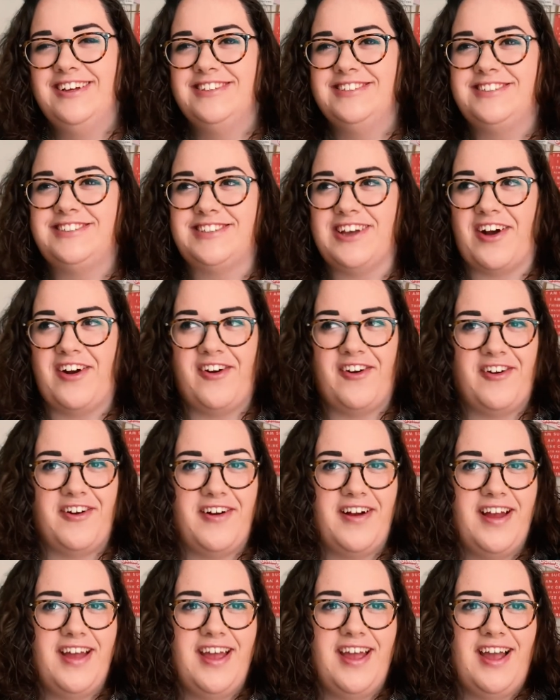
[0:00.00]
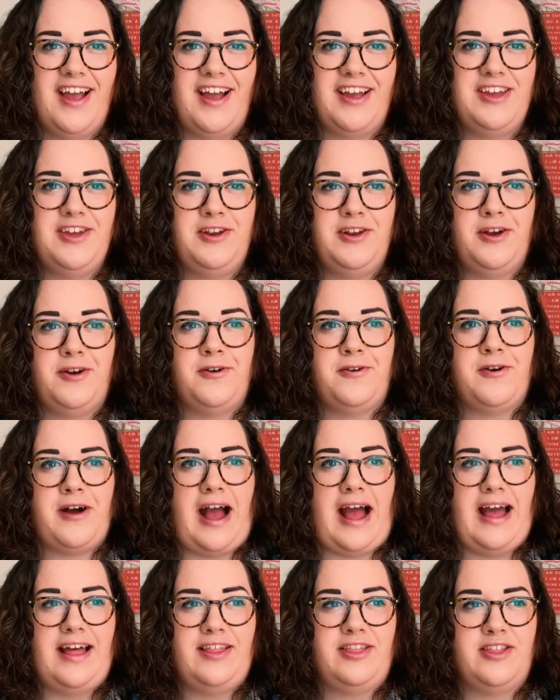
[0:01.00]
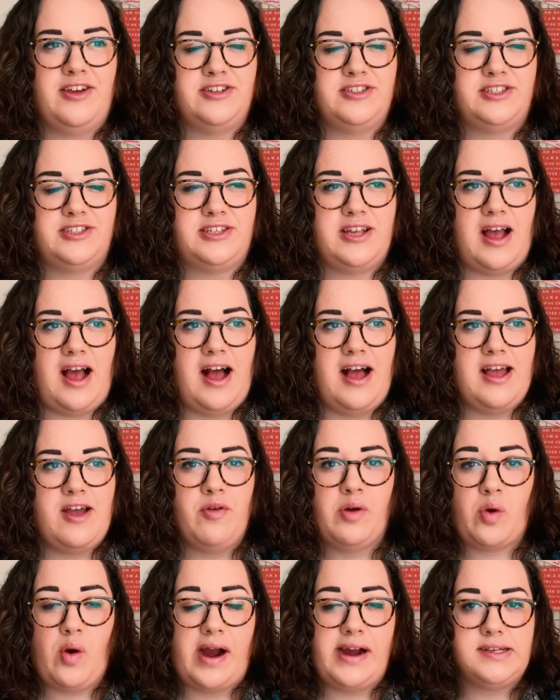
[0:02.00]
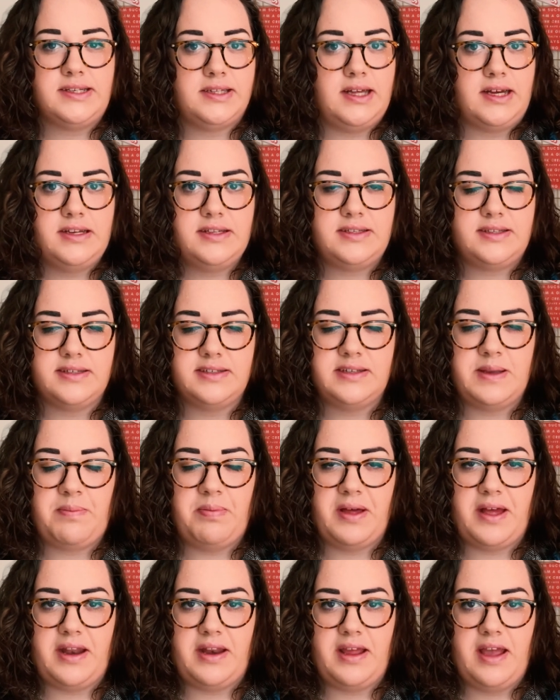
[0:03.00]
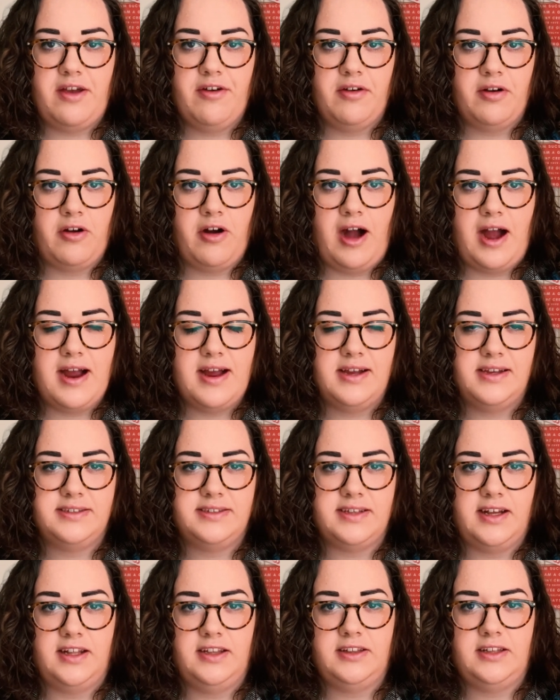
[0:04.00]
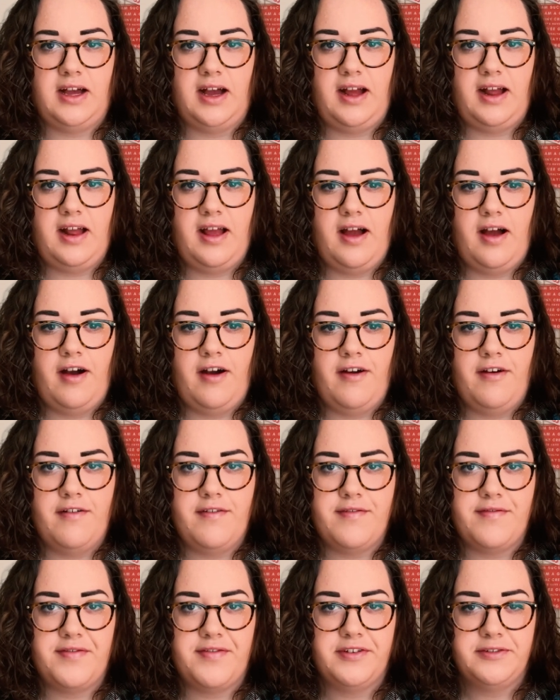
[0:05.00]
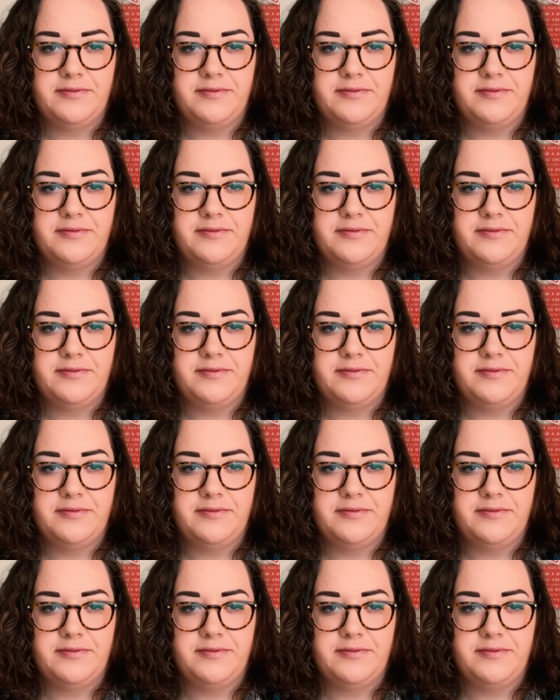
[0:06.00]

So, it requires a lot of discipline, it requires a lot of,